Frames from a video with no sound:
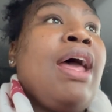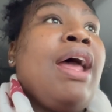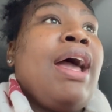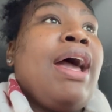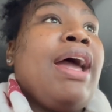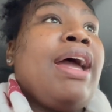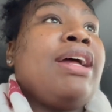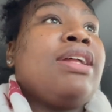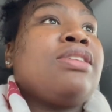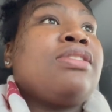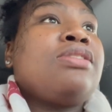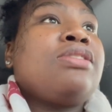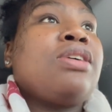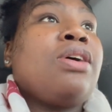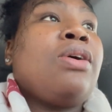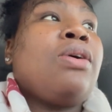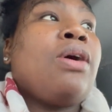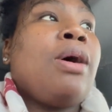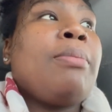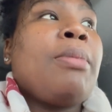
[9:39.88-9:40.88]
And
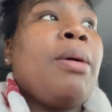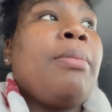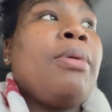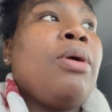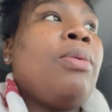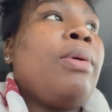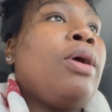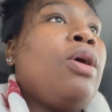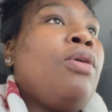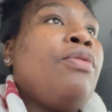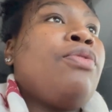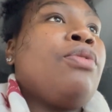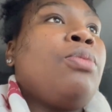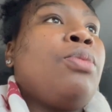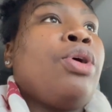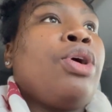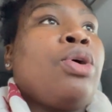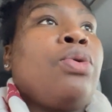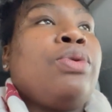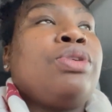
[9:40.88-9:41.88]
so I'm on my way home from
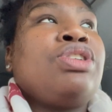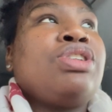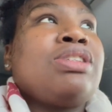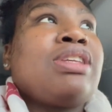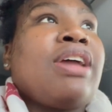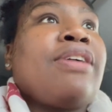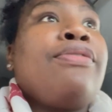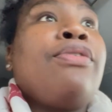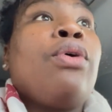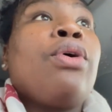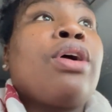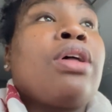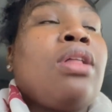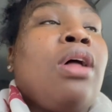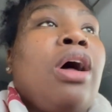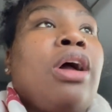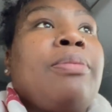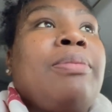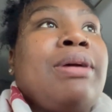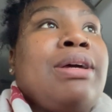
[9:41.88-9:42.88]
work, which is like 4
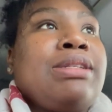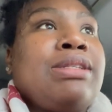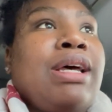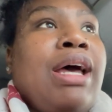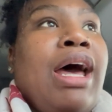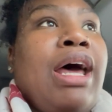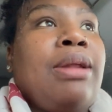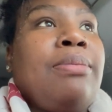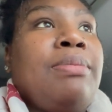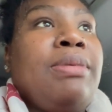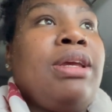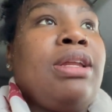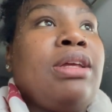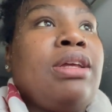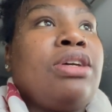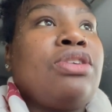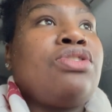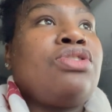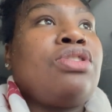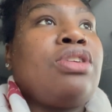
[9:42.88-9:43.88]
o'clock because I had a
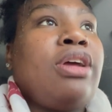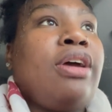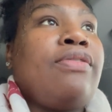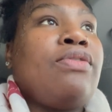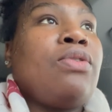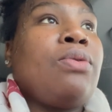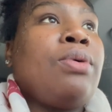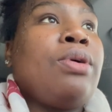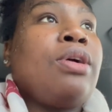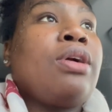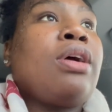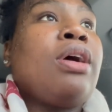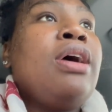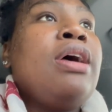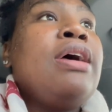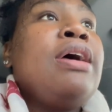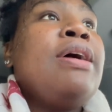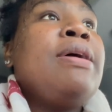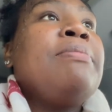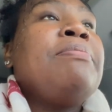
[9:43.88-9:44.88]
meeting yesterday after work.
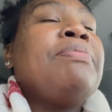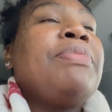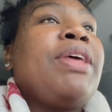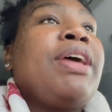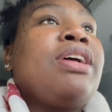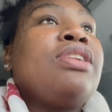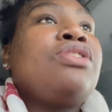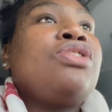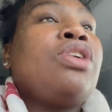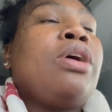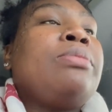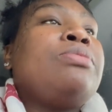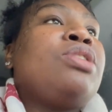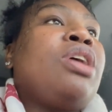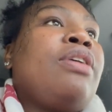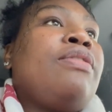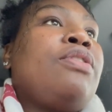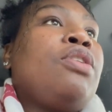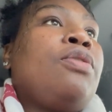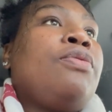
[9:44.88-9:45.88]
And so I'm
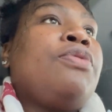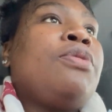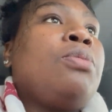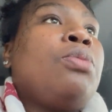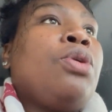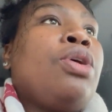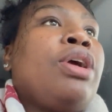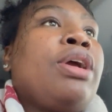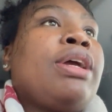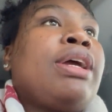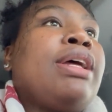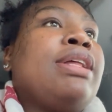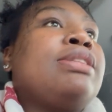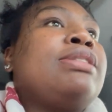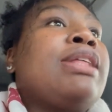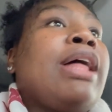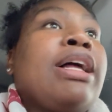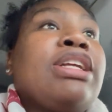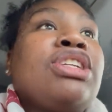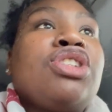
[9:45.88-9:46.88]
driving home from work
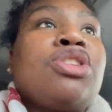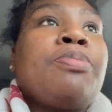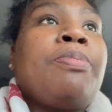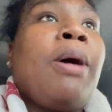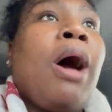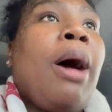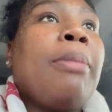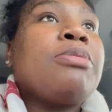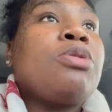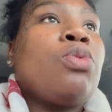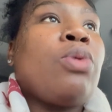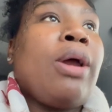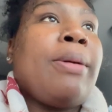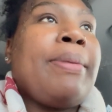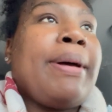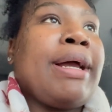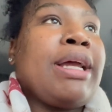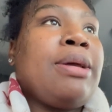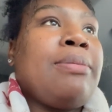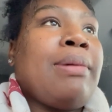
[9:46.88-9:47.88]
and that just popped right
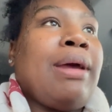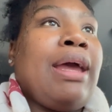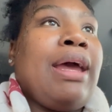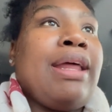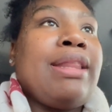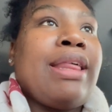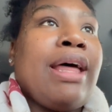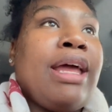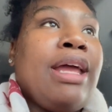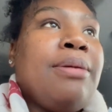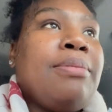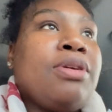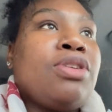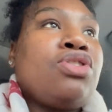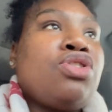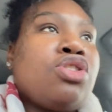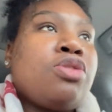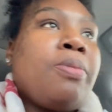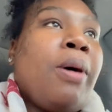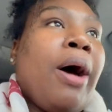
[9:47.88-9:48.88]
back in my head. That
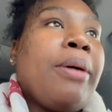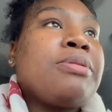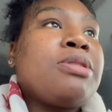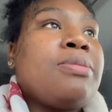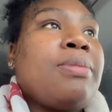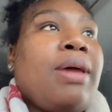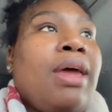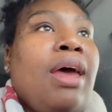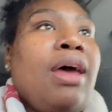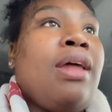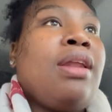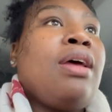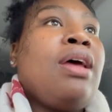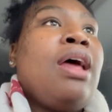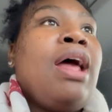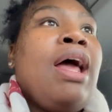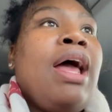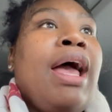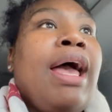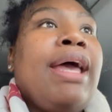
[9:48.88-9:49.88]
image just popped in my head.
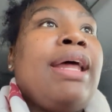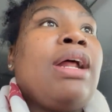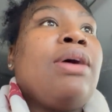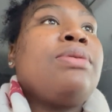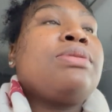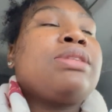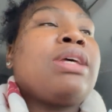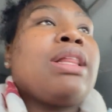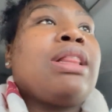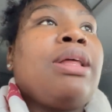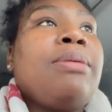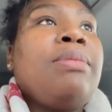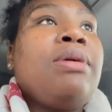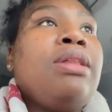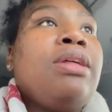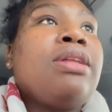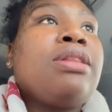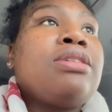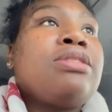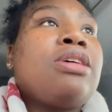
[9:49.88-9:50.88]
And I was like, let me
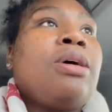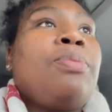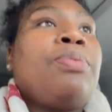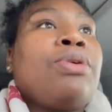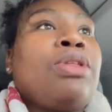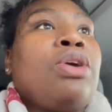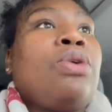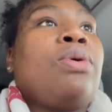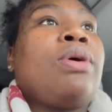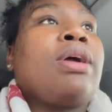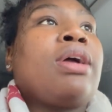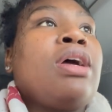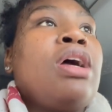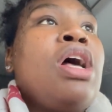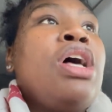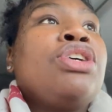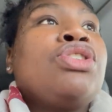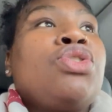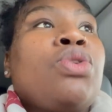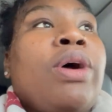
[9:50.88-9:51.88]
look this up really quick.
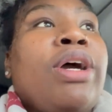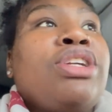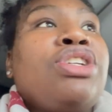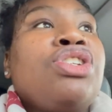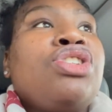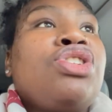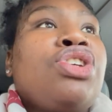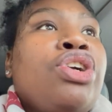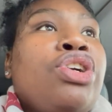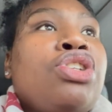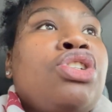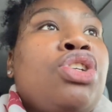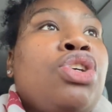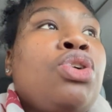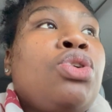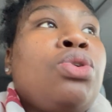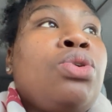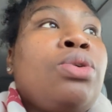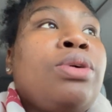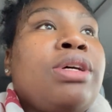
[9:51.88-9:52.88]
So I just searched,
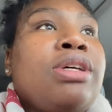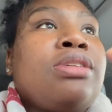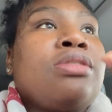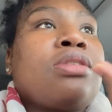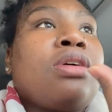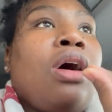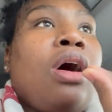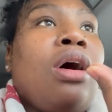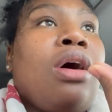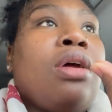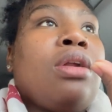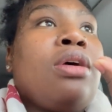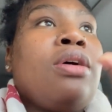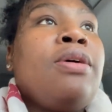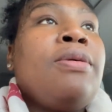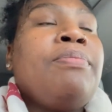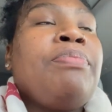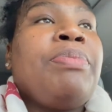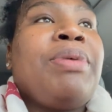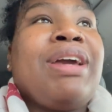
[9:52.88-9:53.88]
who is God?
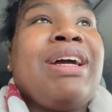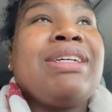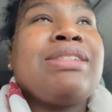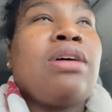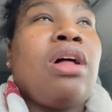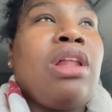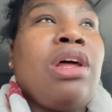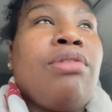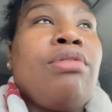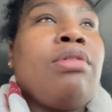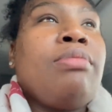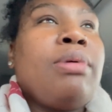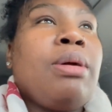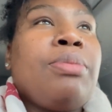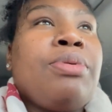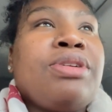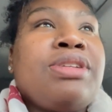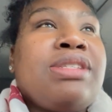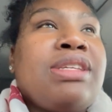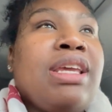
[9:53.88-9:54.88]
Because all I
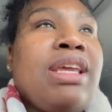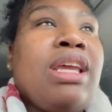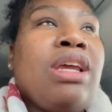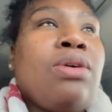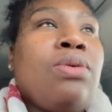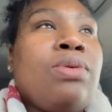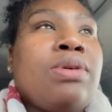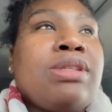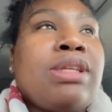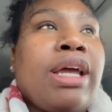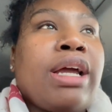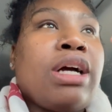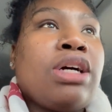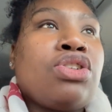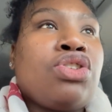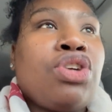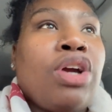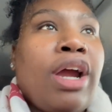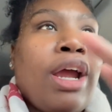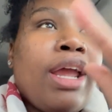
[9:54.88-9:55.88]
remember seeing was like a
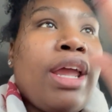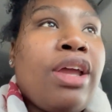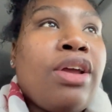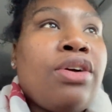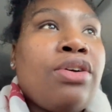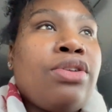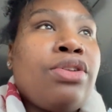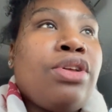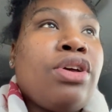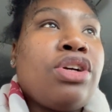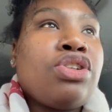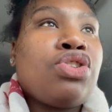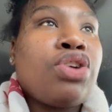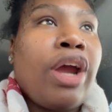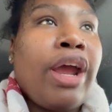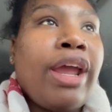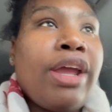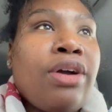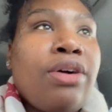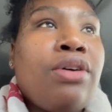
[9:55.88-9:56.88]

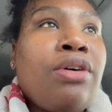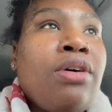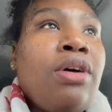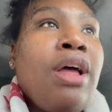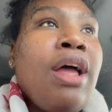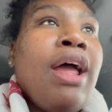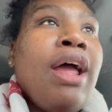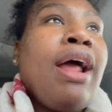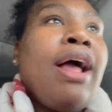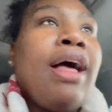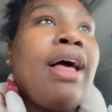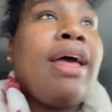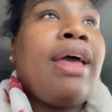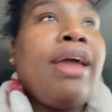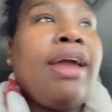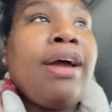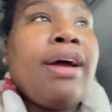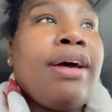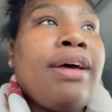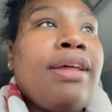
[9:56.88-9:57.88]
triangle
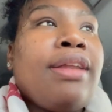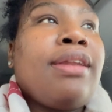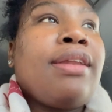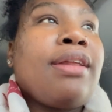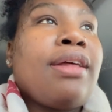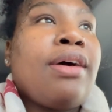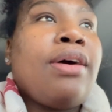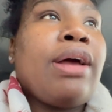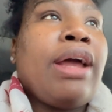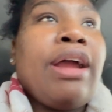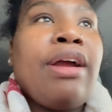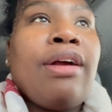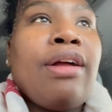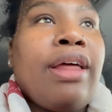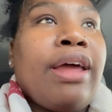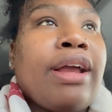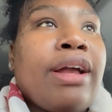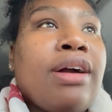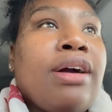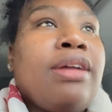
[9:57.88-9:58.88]
and
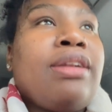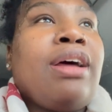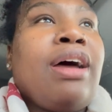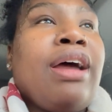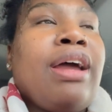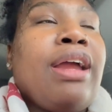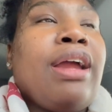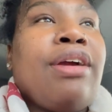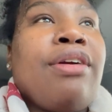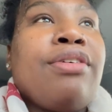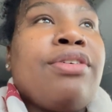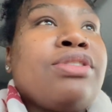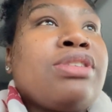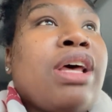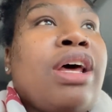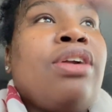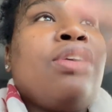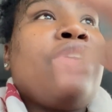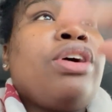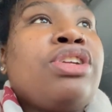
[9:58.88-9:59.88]
not arrows.
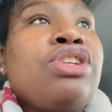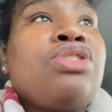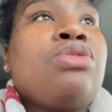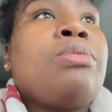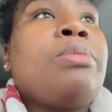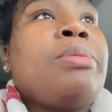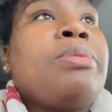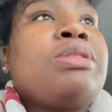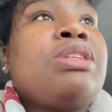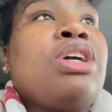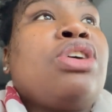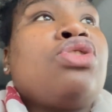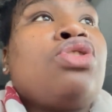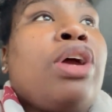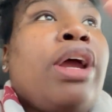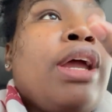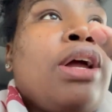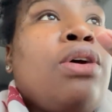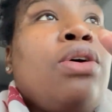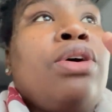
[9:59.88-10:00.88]
I don't know. I just remember seeing a
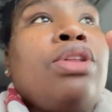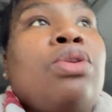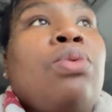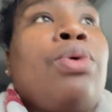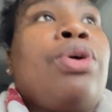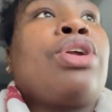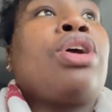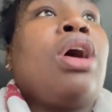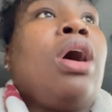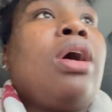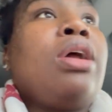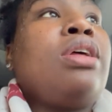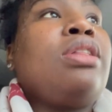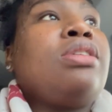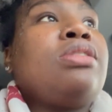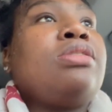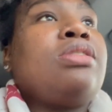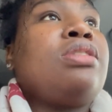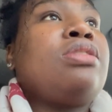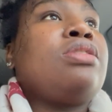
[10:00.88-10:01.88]
triangle and the word God in
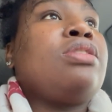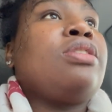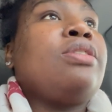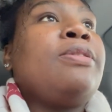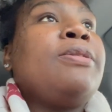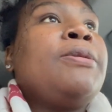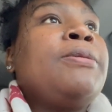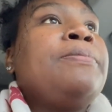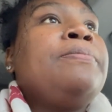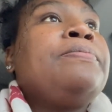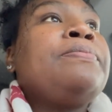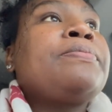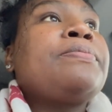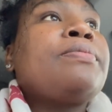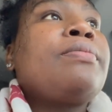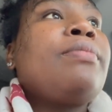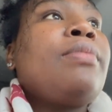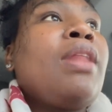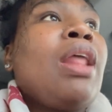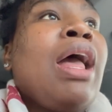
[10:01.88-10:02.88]
the center.
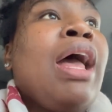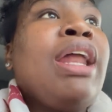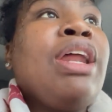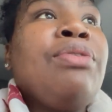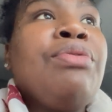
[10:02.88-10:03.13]
I didn't